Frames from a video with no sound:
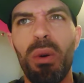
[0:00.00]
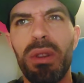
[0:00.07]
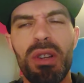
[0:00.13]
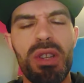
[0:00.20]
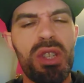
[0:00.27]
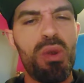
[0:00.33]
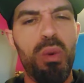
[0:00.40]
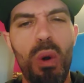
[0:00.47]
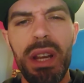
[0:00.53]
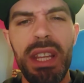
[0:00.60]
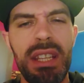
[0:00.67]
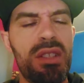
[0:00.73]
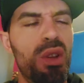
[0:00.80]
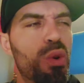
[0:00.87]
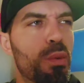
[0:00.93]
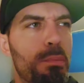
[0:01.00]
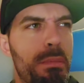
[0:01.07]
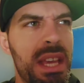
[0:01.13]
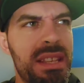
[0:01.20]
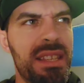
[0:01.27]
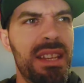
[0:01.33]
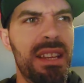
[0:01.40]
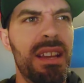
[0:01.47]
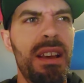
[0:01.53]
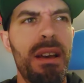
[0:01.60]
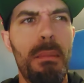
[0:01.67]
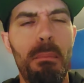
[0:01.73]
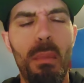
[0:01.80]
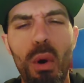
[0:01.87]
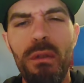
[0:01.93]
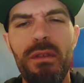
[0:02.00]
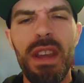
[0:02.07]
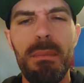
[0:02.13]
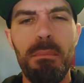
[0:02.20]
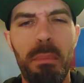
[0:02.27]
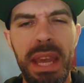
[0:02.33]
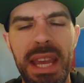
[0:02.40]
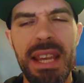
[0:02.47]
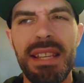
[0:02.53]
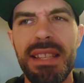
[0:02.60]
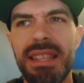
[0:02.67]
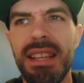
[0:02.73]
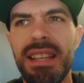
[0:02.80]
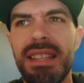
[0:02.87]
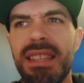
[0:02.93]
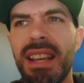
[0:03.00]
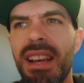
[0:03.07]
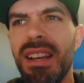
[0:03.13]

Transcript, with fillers: There's 22 missing, moving pieces.